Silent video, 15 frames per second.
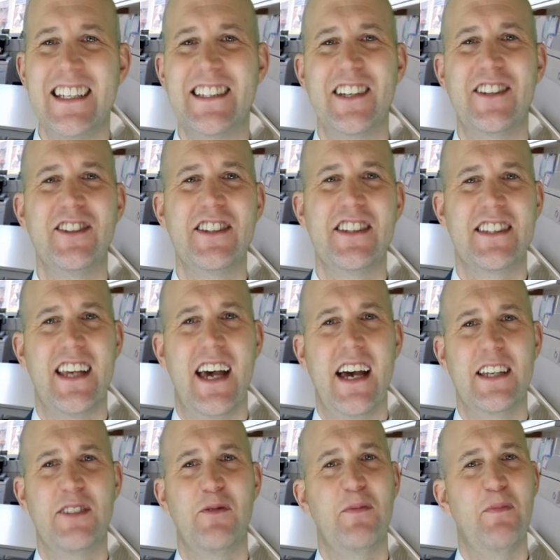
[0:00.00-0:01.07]
is a good
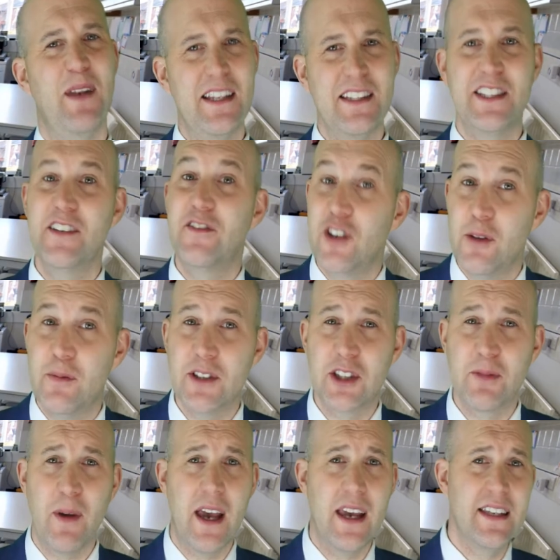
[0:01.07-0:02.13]
size with plenty of cupboard
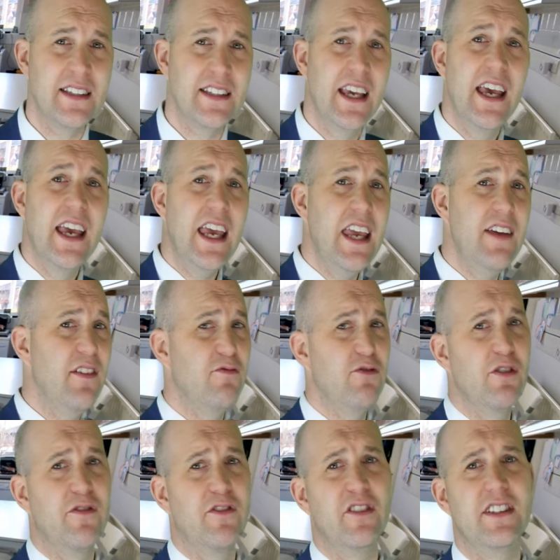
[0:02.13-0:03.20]
space, even
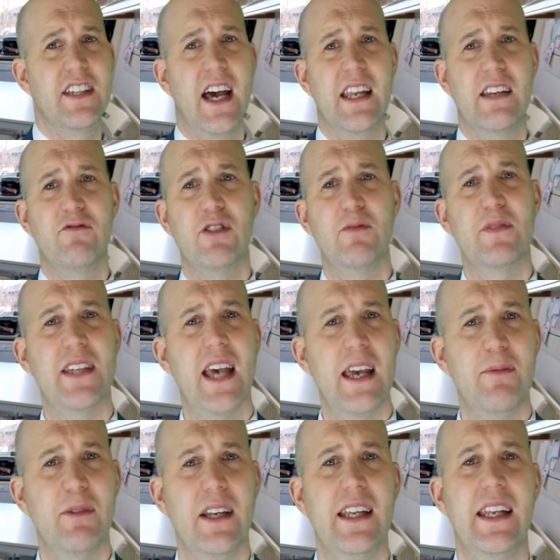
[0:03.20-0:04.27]
room for a dining room
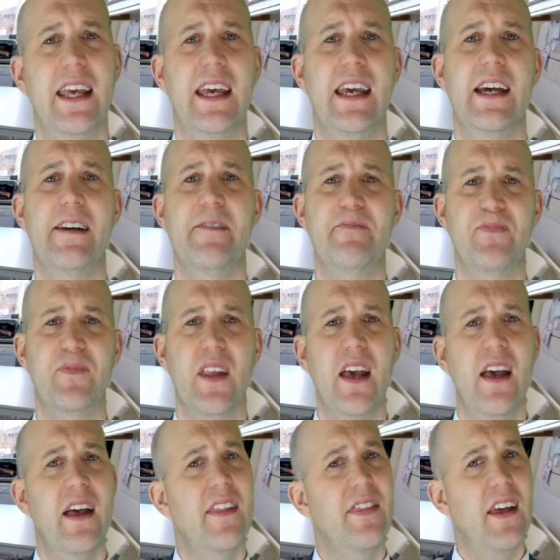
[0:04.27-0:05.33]
table in here.
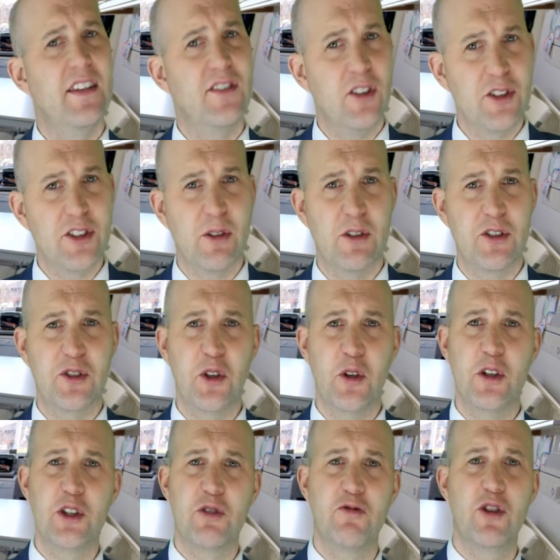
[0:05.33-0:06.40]
There's also a
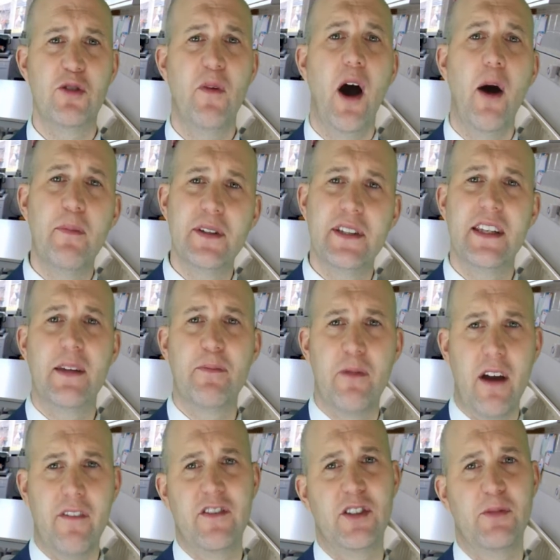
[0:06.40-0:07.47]
storage room opposite the
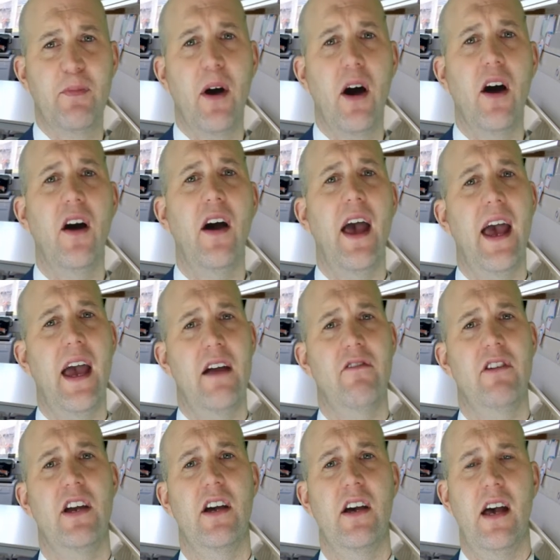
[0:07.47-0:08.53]
breakfast bar
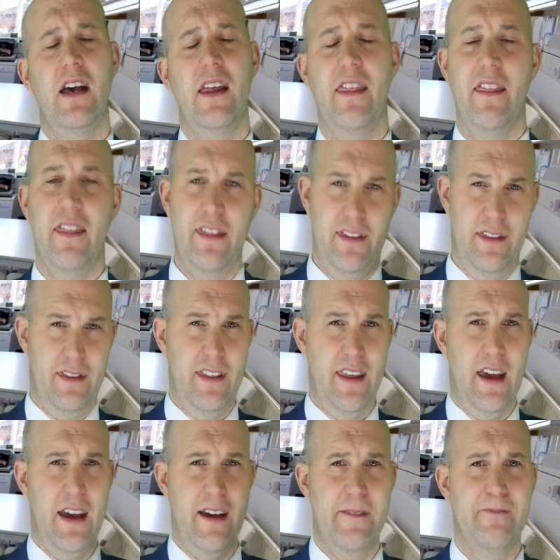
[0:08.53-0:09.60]
area
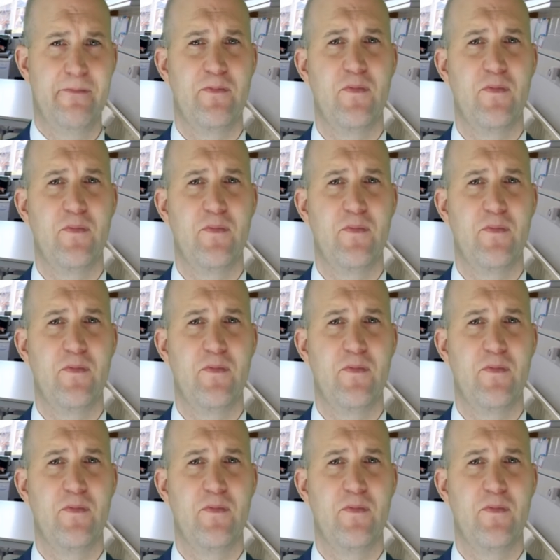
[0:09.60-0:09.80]
there.